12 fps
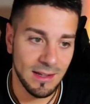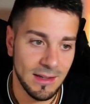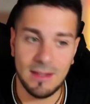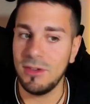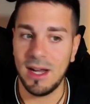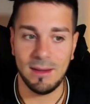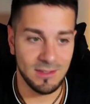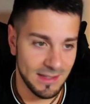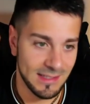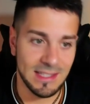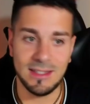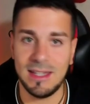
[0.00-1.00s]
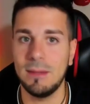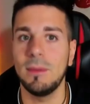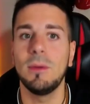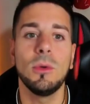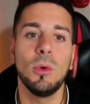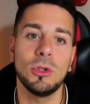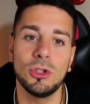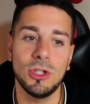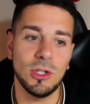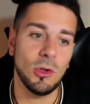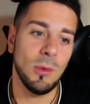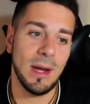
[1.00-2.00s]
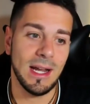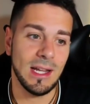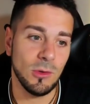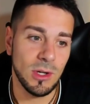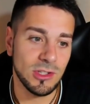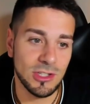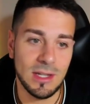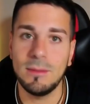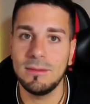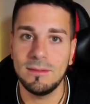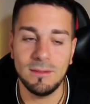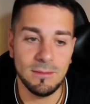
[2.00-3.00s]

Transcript: If you haven't seen them, of course you can go back and watch them.